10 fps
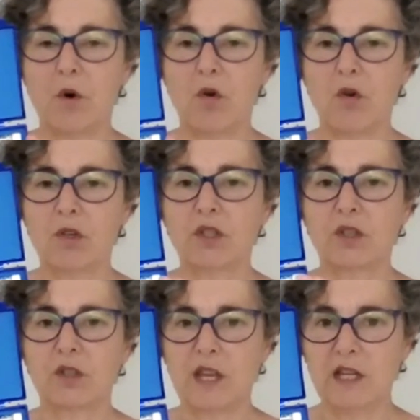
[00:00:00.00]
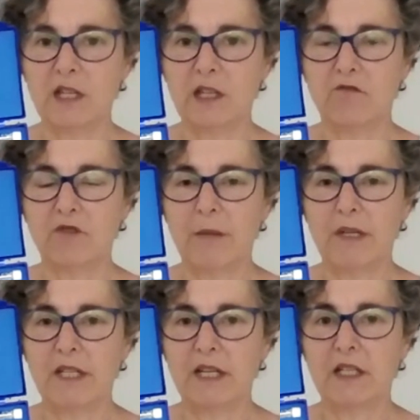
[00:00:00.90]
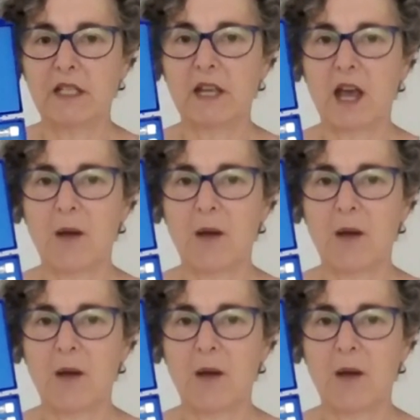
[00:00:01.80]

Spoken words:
box. These are the remedies.